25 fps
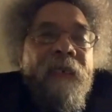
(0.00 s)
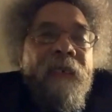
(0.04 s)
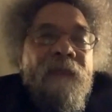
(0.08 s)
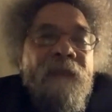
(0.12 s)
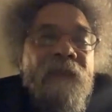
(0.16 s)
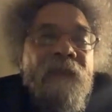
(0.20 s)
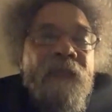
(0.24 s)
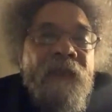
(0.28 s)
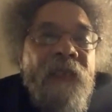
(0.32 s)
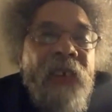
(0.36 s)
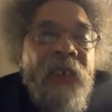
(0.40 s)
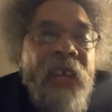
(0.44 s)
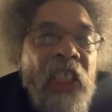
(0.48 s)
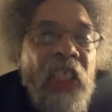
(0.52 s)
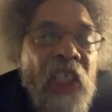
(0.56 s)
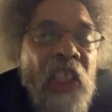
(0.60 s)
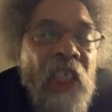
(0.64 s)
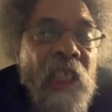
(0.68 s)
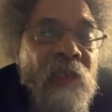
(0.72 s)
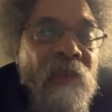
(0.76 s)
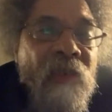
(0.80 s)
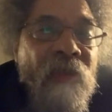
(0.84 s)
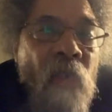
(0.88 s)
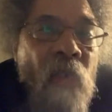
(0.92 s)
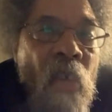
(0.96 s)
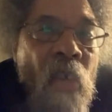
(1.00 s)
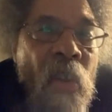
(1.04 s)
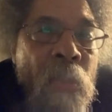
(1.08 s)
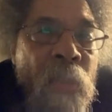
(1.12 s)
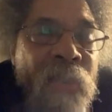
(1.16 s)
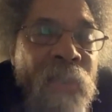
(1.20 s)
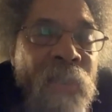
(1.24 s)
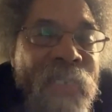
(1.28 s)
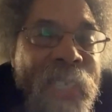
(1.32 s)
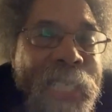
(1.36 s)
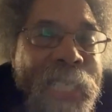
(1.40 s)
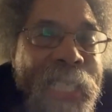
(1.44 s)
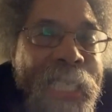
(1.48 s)
vicious form
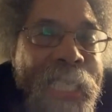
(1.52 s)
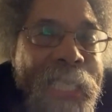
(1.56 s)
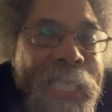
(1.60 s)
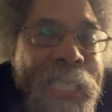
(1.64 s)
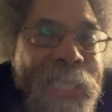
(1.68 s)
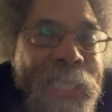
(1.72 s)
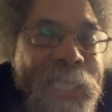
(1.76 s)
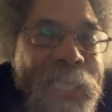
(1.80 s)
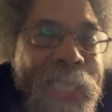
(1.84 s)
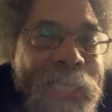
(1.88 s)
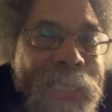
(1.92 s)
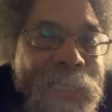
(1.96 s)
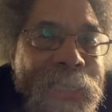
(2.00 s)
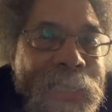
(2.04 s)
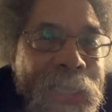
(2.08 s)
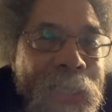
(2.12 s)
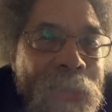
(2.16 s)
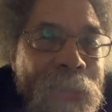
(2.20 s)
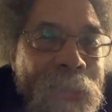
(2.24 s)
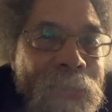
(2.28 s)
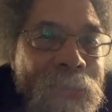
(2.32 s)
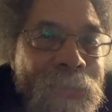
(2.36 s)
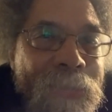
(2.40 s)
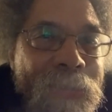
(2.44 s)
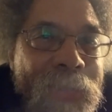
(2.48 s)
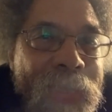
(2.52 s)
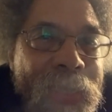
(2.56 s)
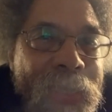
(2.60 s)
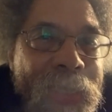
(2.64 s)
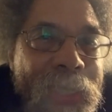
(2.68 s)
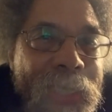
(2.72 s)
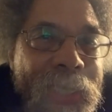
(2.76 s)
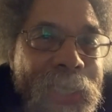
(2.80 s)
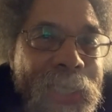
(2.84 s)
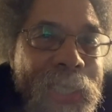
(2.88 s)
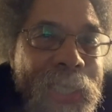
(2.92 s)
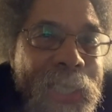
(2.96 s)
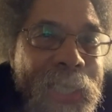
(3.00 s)
of elitism
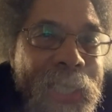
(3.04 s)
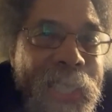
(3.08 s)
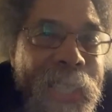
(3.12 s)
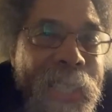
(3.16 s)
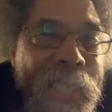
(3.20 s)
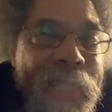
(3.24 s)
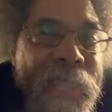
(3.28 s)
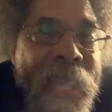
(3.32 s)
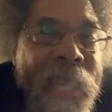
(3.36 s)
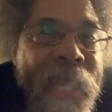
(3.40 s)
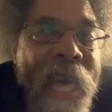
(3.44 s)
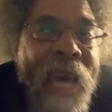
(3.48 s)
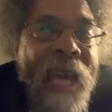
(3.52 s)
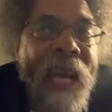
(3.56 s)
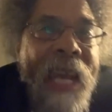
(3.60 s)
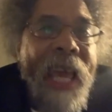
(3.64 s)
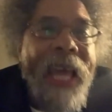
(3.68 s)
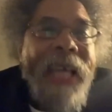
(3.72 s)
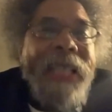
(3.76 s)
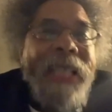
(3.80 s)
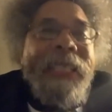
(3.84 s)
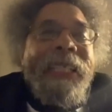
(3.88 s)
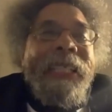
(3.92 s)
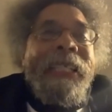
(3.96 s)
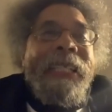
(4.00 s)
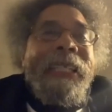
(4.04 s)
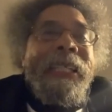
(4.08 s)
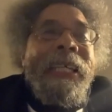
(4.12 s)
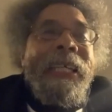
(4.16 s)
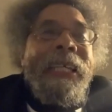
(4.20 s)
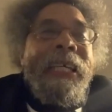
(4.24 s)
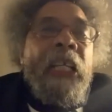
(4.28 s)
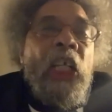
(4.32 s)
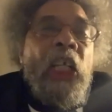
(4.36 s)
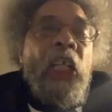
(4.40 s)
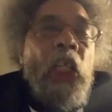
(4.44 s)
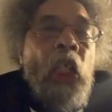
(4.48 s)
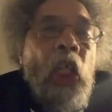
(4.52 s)
that has
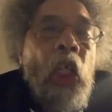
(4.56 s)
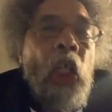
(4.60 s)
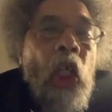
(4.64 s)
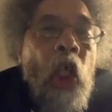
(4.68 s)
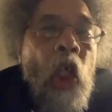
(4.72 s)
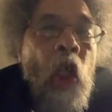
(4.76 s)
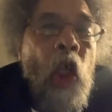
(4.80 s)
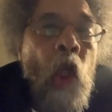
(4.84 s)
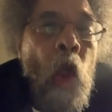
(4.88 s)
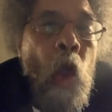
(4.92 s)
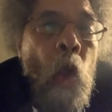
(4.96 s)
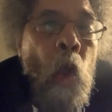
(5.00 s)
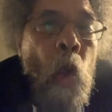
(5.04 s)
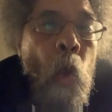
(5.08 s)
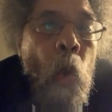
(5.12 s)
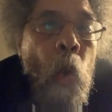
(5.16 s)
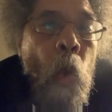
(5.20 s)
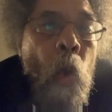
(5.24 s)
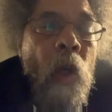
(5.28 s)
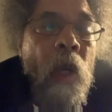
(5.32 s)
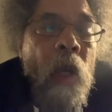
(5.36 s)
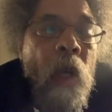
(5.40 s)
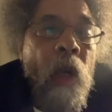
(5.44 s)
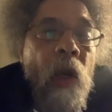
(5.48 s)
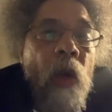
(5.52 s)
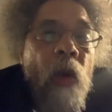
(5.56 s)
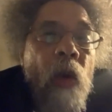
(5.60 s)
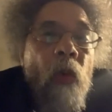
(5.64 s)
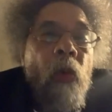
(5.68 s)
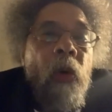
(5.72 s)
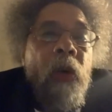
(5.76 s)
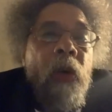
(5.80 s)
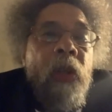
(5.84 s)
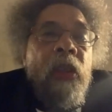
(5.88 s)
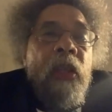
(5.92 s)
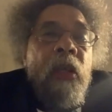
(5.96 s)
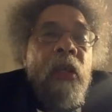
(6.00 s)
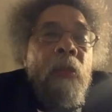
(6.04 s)
little to do
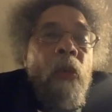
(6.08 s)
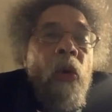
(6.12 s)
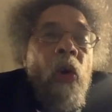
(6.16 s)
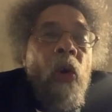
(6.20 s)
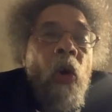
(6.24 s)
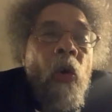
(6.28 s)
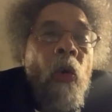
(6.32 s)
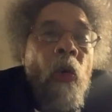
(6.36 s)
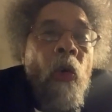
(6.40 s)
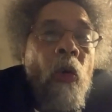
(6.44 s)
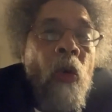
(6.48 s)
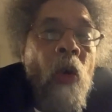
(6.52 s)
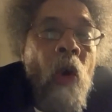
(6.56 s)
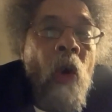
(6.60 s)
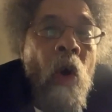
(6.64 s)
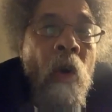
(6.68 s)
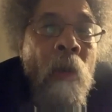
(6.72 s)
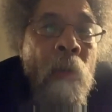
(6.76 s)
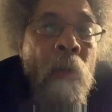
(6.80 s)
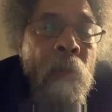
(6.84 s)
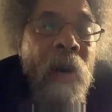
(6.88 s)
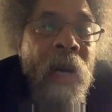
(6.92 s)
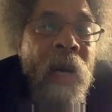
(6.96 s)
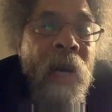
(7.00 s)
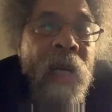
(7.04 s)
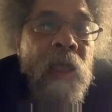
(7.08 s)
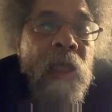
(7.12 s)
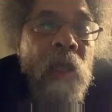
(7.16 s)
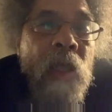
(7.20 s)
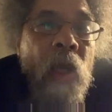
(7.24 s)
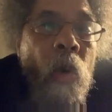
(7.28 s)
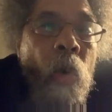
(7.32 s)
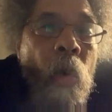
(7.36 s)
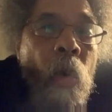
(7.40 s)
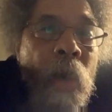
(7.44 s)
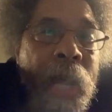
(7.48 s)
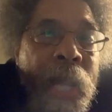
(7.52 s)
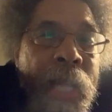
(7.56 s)
with the more robust
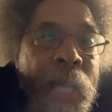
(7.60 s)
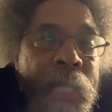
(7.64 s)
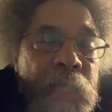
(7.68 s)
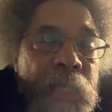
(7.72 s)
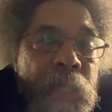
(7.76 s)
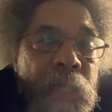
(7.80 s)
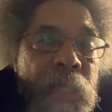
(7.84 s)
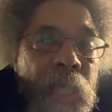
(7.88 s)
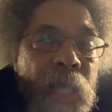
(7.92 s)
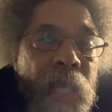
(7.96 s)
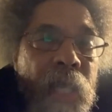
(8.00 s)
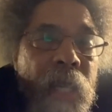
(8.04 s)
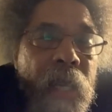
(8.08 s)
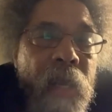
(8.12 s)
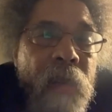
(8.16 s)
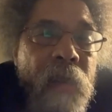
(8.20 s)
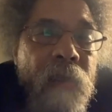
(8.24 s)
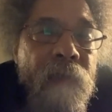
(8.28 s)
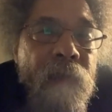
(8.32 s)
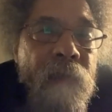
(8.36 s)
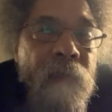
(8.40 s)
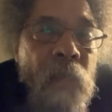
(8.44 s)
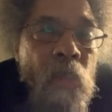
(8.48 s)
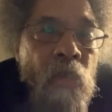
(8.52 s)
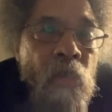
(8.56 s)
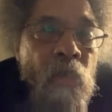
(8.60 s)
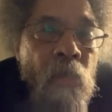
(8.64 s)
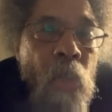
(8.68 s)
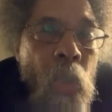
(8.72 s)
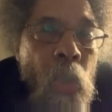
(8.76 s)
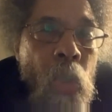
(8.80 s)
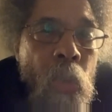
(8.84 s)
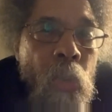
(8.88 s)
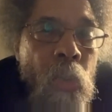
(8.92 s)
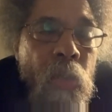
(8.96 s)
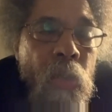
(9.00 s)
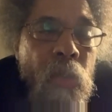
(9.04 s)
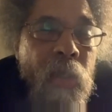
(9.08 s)
quest for
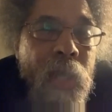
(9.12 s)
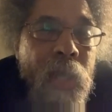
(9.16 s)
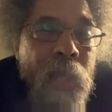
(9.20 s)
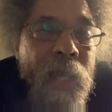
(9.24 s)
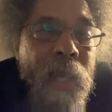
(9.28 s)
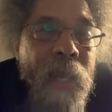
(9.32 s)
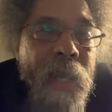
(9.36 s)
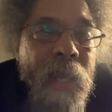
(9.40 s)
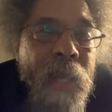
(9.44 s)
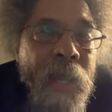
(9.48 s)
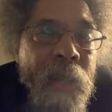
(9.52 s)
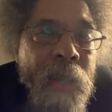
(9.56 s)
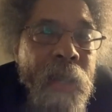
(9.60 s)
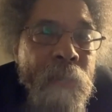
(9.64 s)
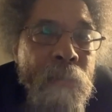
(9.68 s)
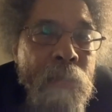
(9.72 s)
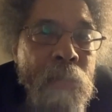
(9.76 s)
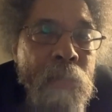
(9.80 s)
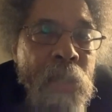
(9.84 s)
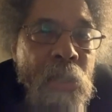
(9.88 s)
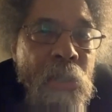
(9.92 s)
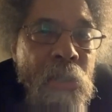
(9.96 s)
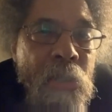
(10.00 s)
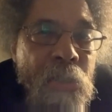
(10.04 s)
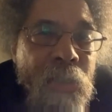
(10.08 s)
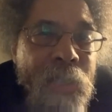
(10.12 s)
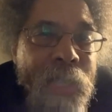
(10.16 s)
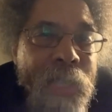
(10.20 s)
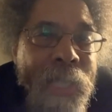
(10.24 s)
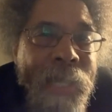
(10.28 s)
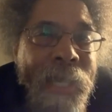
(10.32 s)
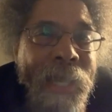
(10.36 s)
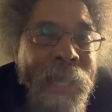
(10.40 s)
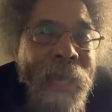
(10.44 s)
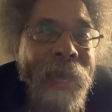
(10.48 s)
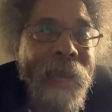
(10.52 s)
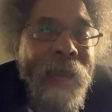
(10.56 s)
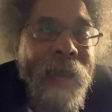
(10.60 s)
truth and
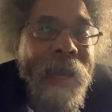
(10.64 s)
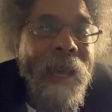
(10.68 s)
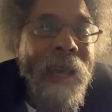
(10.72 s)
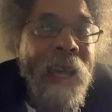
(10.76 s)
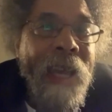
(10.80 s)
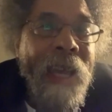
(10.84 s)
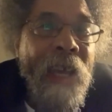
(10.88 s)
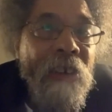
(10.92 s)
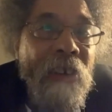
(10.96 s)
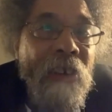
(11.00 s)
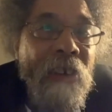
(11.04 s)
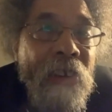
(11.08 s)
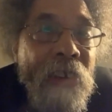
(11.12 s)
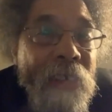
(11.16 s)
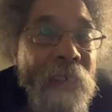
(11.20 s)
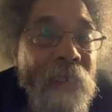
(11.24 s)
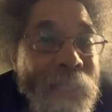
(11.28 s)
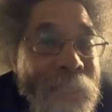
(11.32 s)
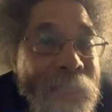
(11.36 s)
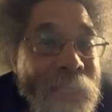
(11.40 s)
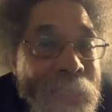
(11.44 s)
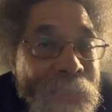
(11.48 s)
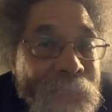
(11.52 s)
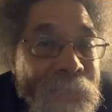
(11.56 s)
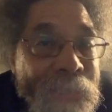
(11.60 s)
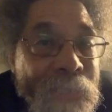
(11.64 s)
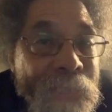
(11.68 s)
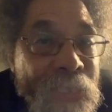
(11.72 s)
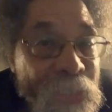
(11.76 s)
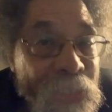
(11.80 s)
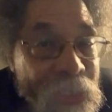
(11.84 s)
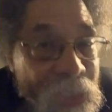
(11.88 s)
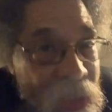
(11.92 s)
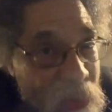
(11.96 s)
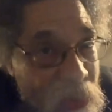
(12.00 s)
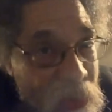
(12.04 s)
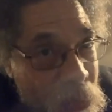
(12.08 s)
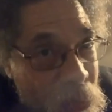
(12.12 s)
beauty and goodness. You see the